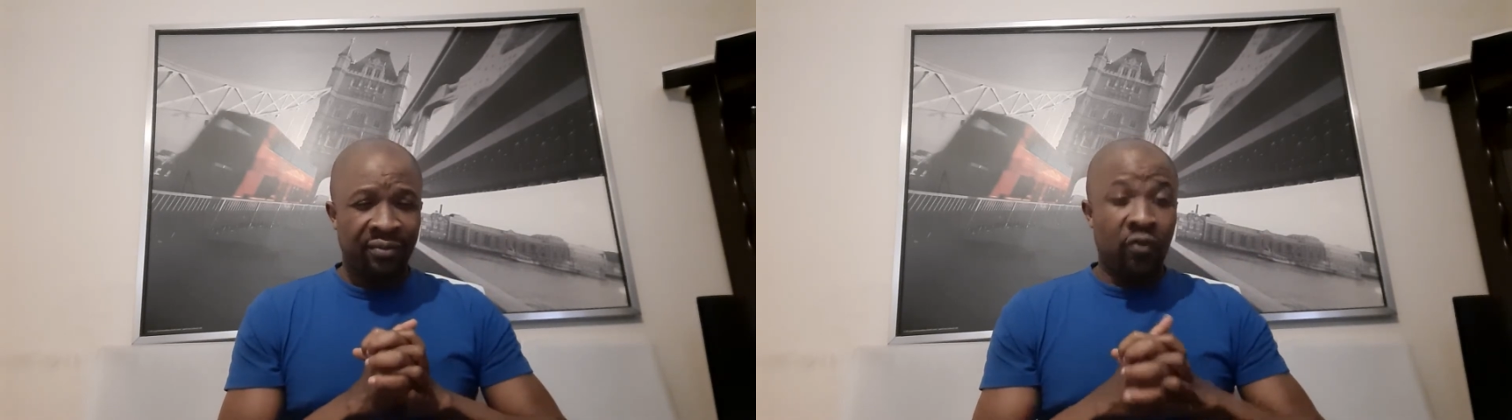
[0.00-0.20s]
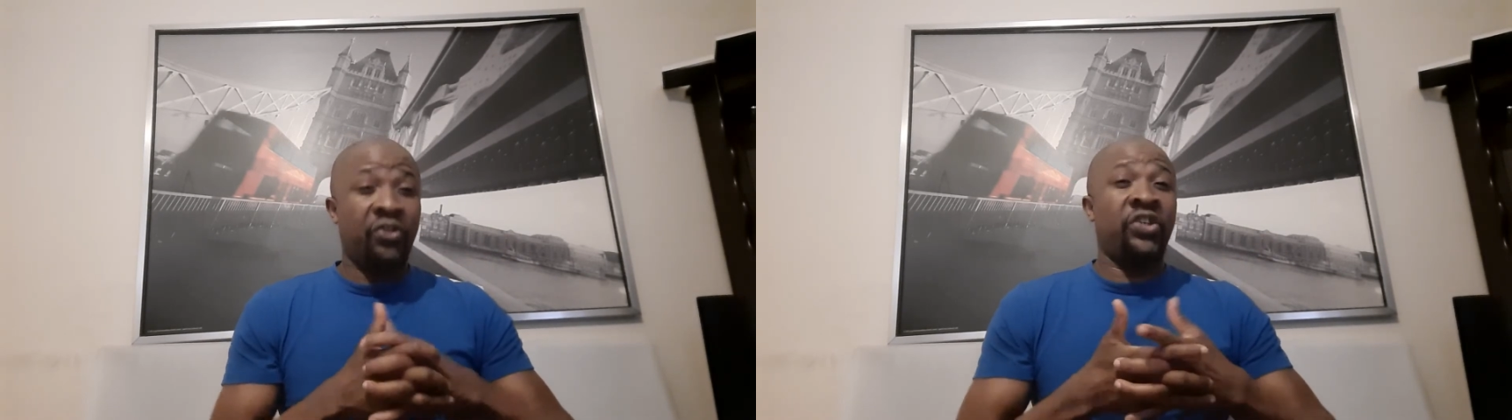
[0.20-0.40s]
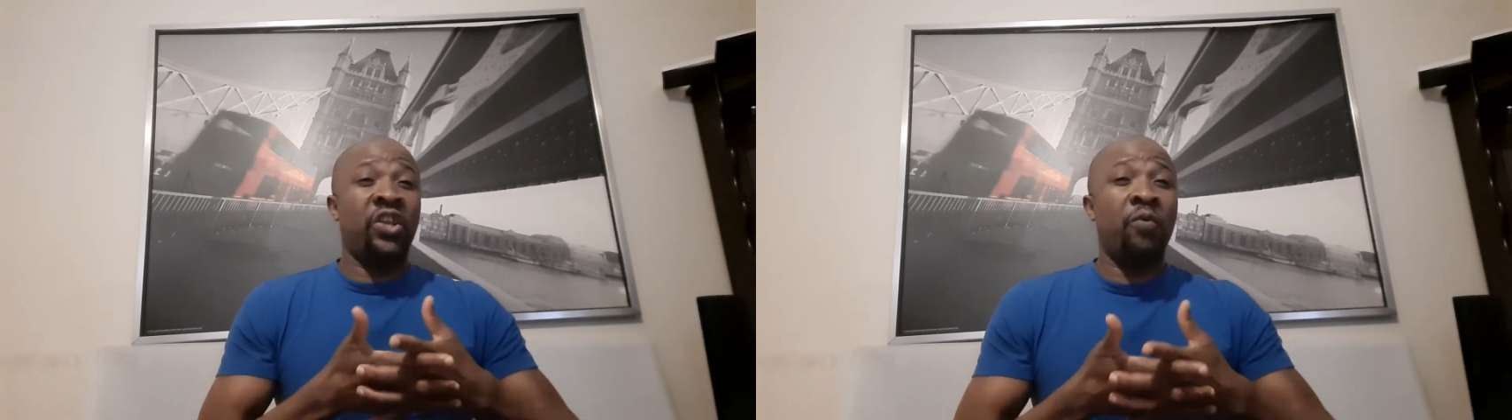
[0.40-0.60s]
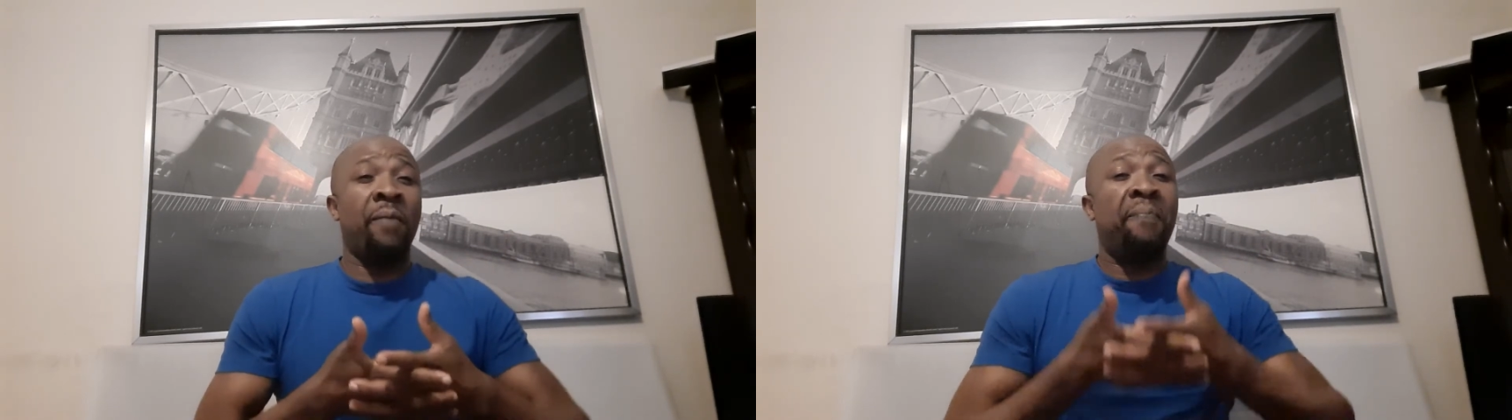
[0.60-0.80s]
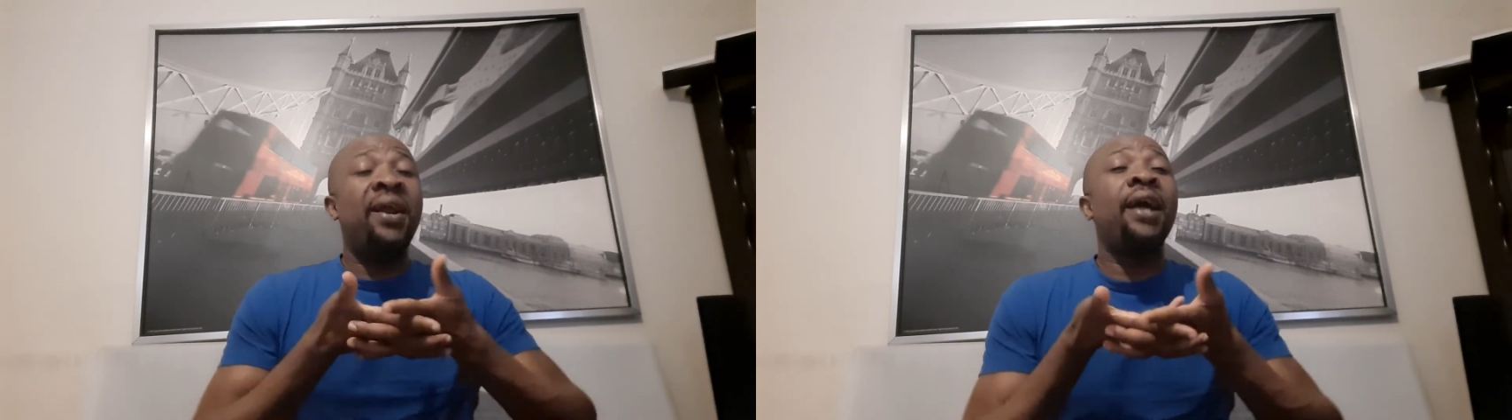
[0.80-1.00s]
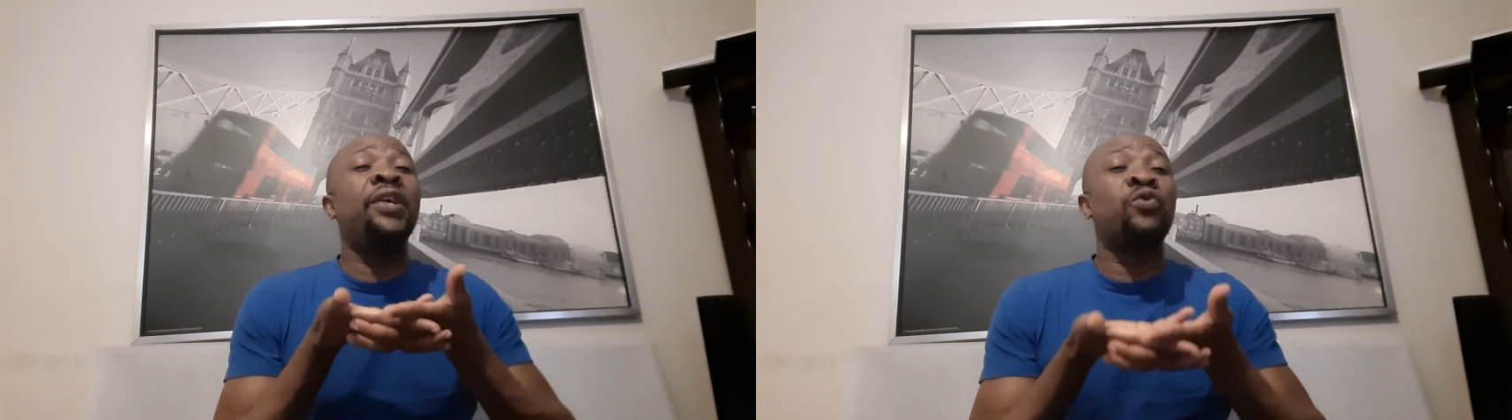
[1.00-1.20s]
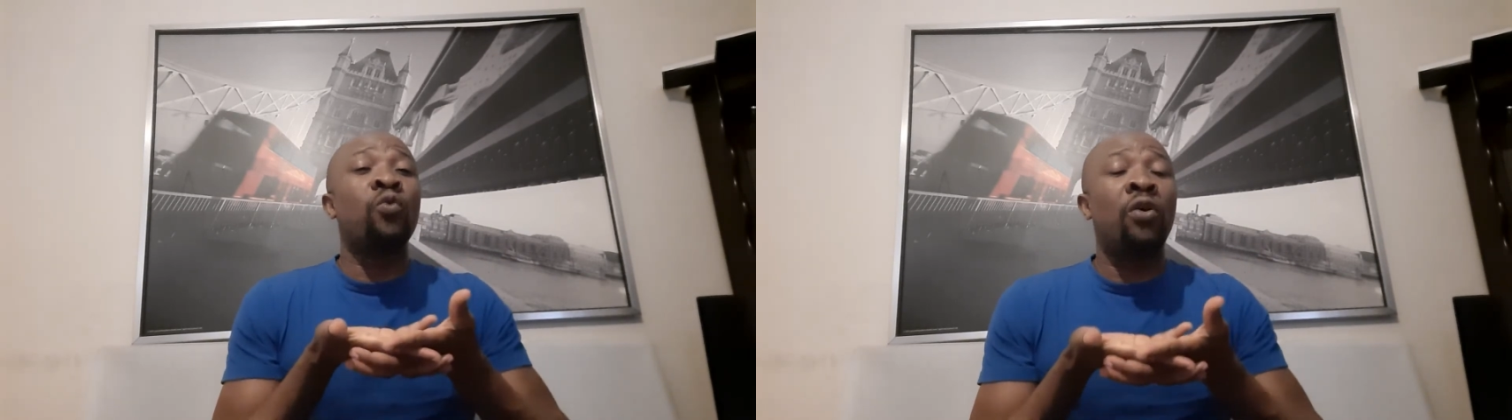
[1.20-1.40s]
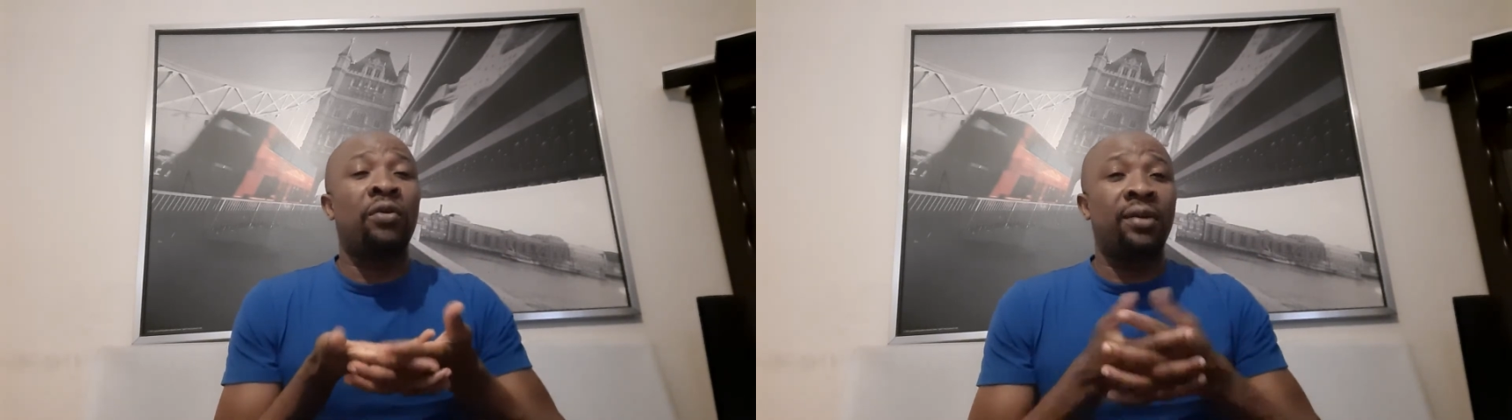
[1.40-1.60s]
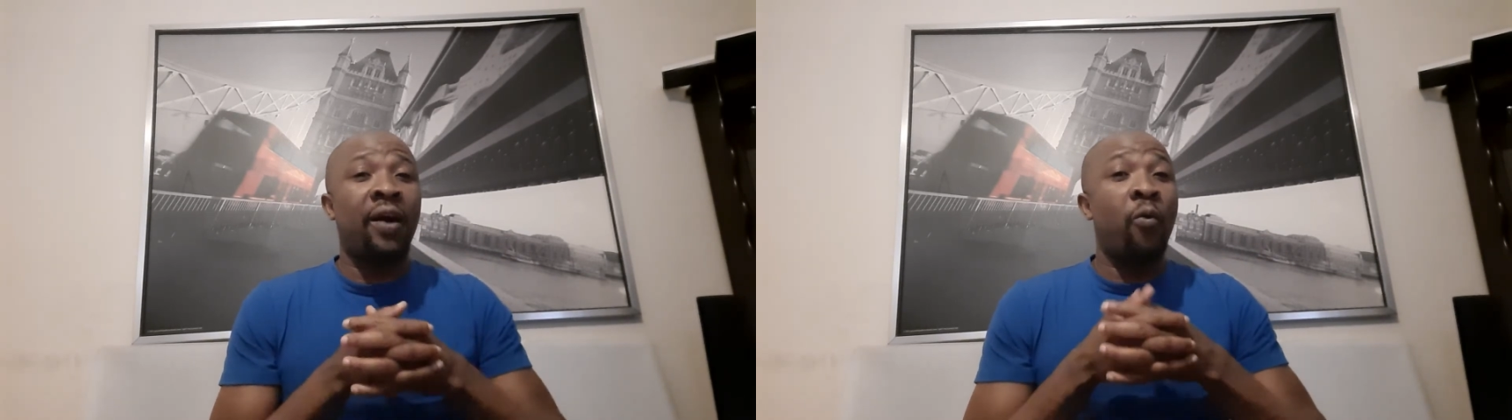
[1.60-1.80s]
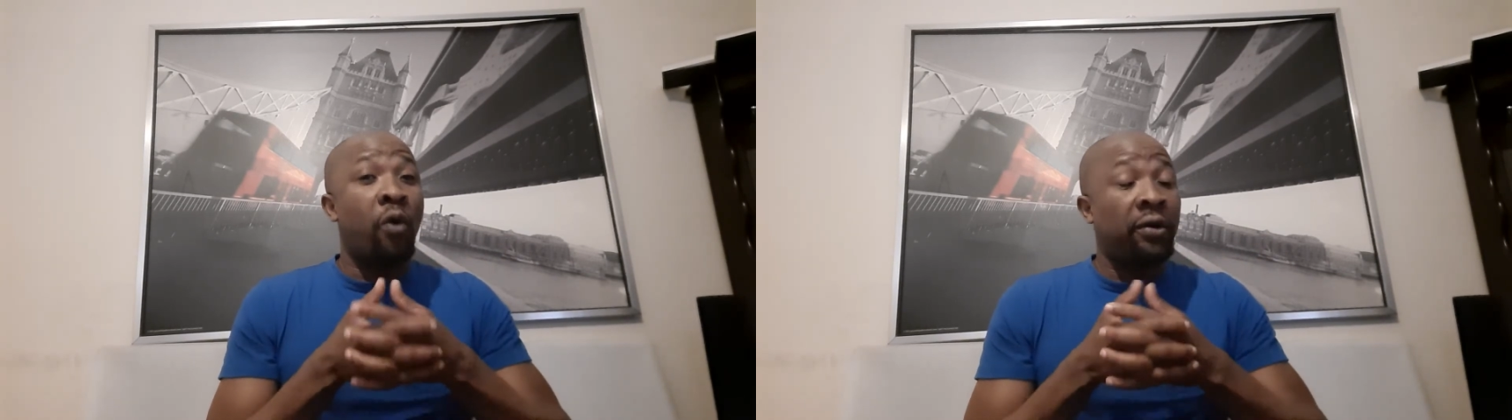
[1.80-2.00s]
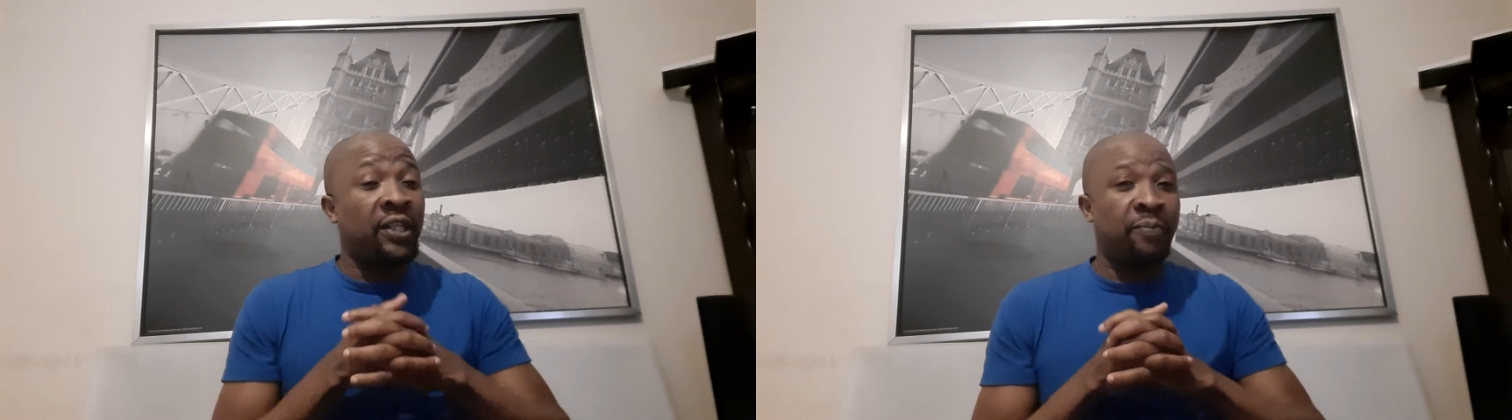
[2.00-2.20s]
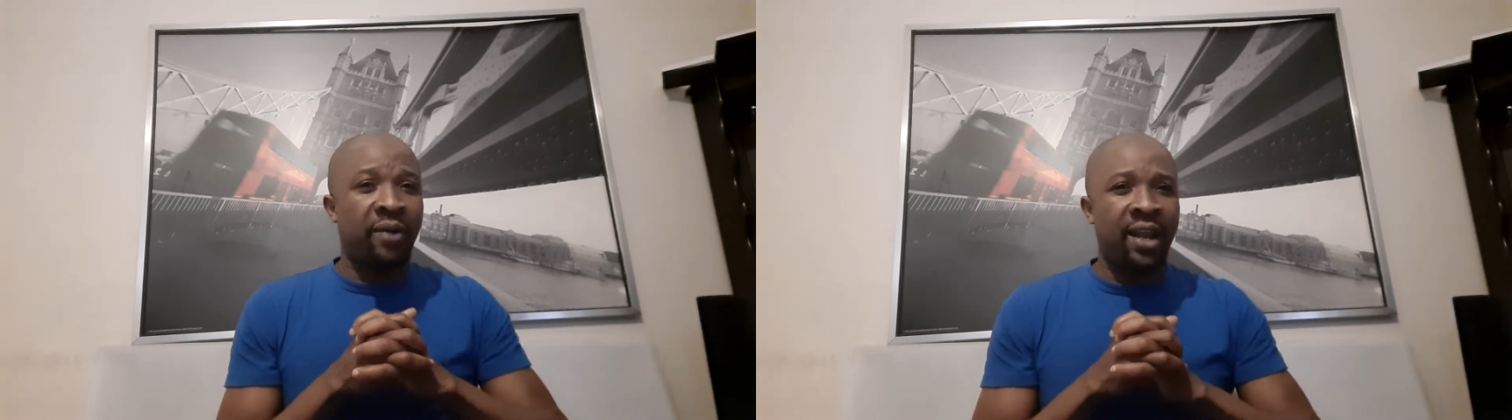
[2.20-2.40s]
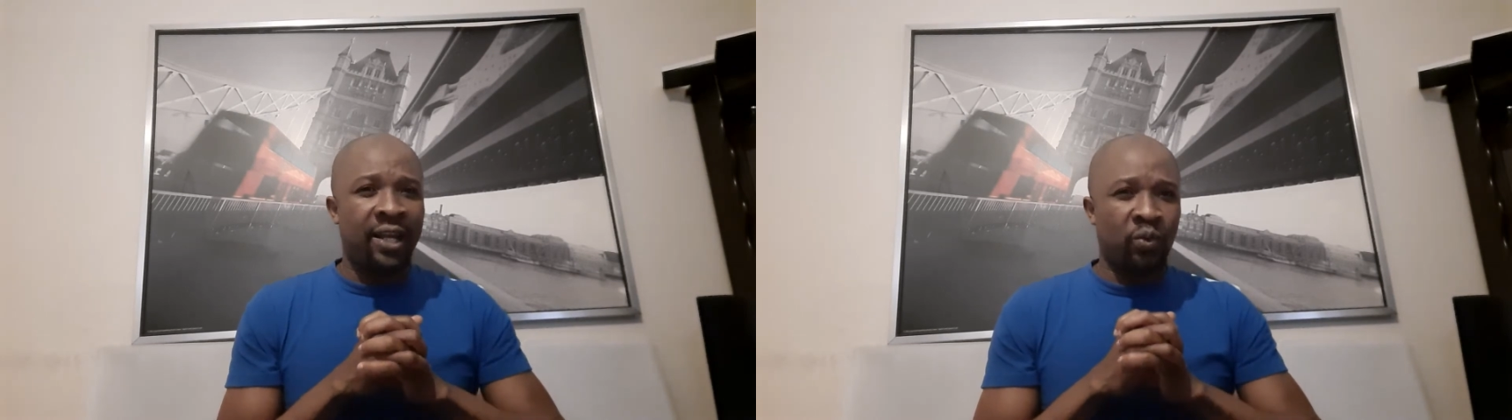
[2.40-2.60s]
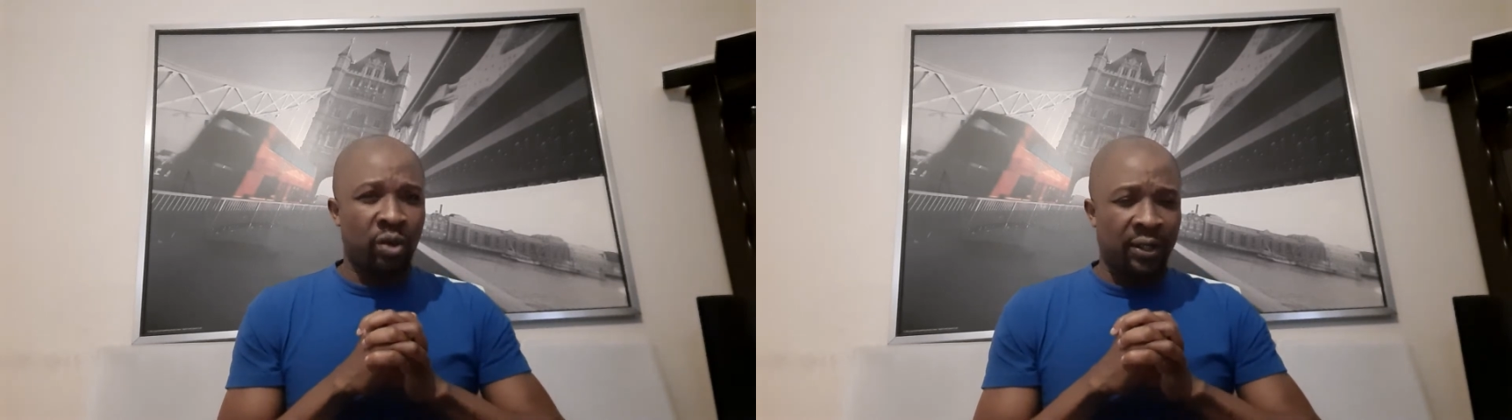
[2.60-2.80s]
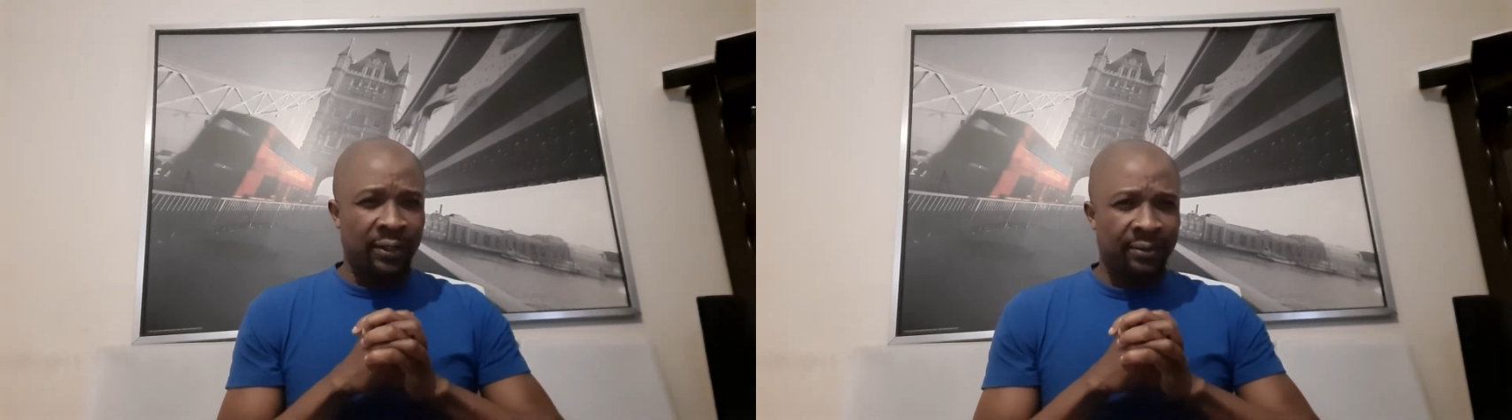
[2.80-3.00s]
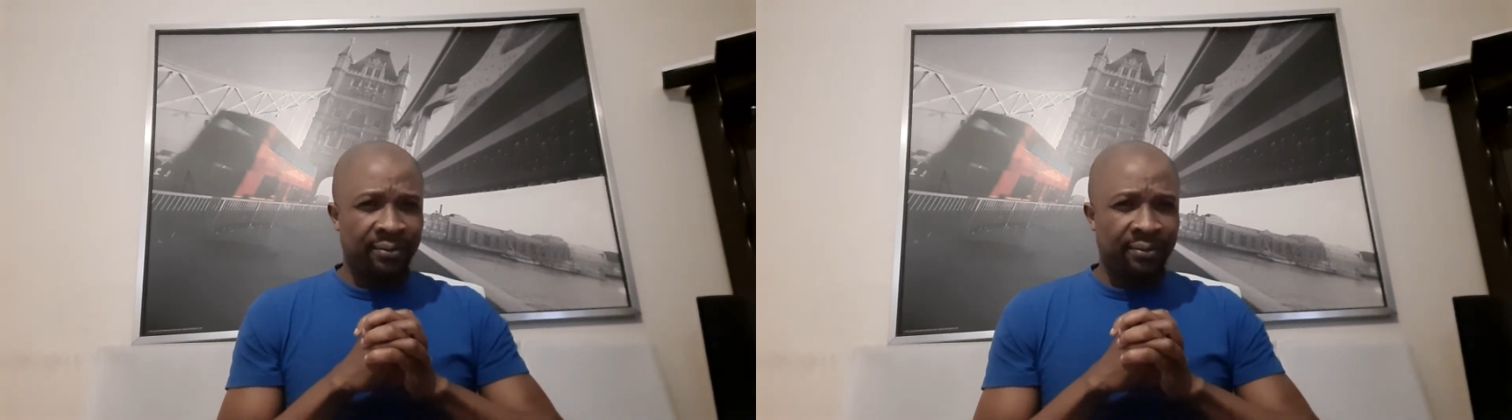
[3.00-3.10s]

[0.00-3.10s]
Because in a way, prayer is work and work is prayer as well.